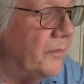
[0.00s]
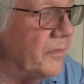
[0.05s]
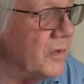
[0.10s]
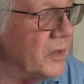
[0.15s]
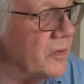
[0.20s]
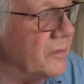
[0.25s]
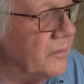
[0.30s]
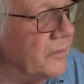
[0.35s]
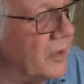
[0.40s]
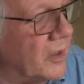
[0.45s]

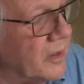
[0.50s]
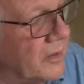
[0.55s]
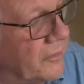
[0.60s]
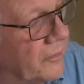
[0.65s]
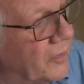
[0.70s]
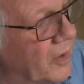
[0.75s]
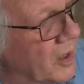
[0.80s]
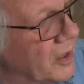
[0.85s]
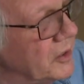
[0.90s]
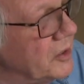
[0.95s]
Some very
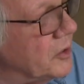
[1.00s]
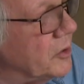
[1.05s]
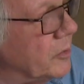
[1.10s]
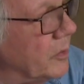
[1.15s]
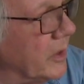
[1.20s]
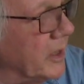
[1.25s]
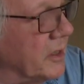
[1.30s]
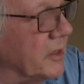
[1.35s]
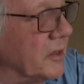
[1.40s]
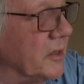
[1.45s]
fine
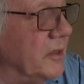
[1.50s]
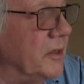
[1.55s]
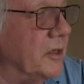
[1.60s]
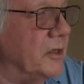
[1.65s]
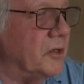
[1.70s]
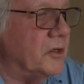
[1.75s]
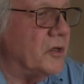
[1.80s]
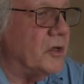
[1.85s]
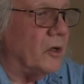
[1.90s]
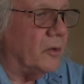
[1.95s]
twigs in
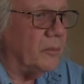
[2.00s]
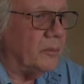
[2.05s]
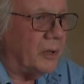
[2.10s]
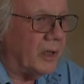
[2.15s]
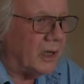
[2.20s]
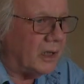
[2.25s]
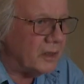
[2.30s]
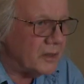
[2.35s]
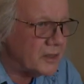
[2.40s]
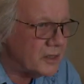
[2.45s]
this top
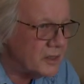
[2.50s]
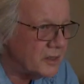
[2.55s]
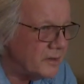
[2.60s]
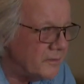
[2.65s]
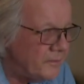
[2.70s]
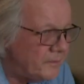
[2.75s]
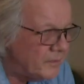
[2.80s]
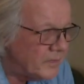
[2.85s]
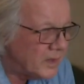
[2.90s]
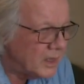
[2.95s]
part.
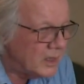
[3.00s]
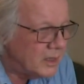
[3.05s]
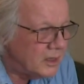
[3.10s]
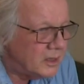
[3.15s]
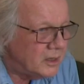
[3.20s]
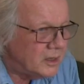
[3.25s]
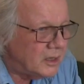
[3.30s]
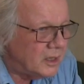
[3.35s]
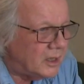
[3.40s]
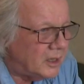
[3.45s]

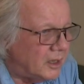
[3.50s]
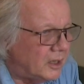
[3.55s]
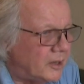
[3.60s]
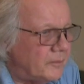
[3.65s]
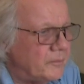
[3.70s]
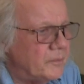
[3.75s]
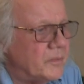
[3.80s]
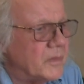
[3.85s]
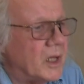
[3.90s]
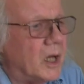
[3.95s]

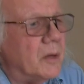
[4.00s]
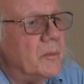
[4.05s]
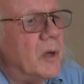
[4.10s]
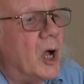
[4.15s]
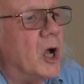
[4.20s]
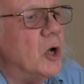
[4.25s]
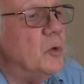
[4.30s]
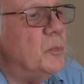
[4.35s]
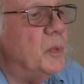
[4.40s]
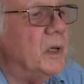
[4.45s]
I'm
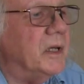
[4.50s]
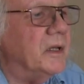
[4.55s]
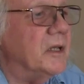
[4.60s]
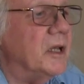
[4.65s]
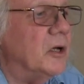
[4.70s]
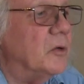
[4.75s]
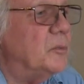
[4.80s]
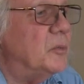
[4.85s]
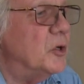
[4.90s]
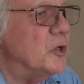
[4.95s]
hoping
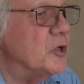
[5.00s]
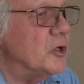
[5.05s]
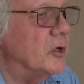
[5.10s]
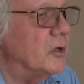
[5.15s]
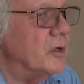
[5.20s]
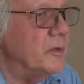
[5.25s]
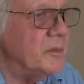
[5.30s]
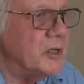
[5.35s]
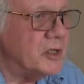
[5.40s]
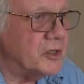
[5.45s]
they'll push
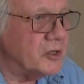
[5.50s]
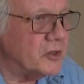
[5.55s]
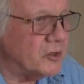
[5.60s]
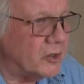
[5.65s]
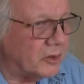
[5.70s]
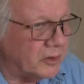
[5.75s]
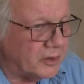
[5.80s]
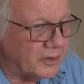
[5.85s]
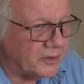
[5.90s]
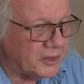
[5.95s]
on a bit
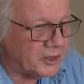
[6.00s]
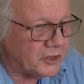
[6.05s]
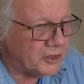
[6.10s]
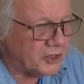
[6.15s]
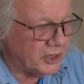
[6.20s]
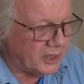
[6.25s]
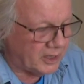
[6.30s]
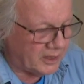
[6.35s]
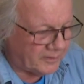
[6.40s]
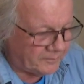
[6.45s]
stronger this
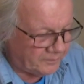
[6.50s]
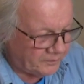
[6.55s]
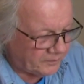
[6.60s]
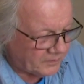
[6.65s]
year.